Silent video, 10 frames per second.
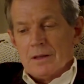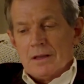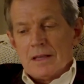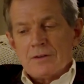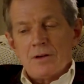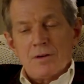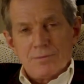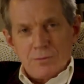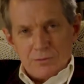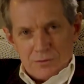Let her
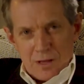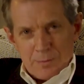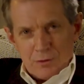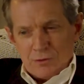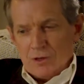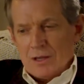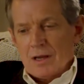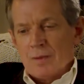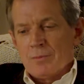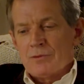footstep as she
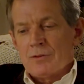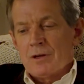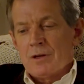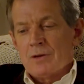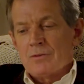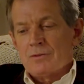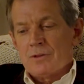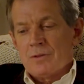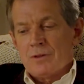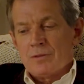comes and goes
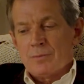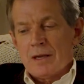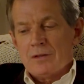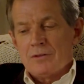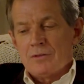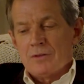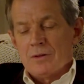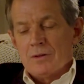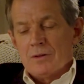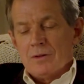in these pages
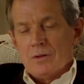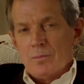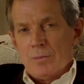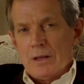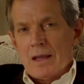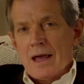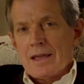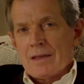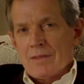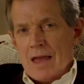be
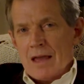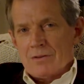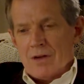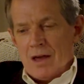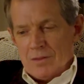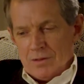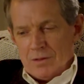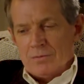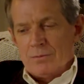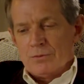like that other
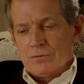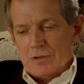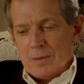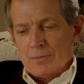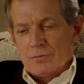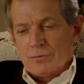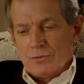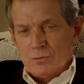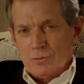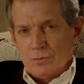footstep
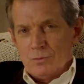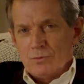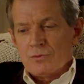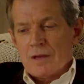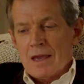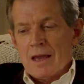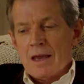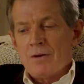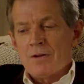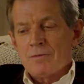to whose
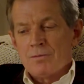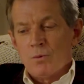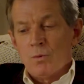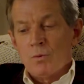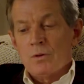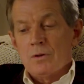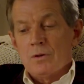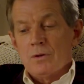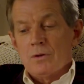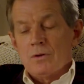airy fall
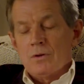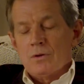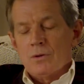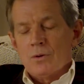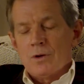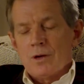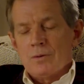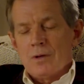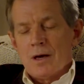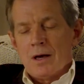your
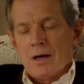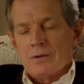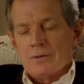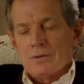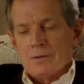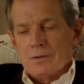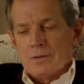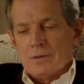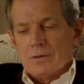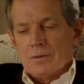own heart
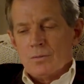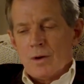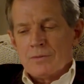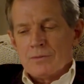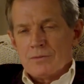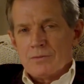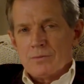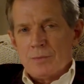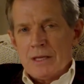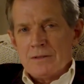once
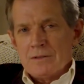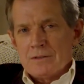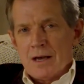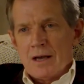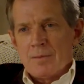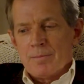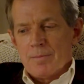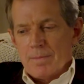beat time.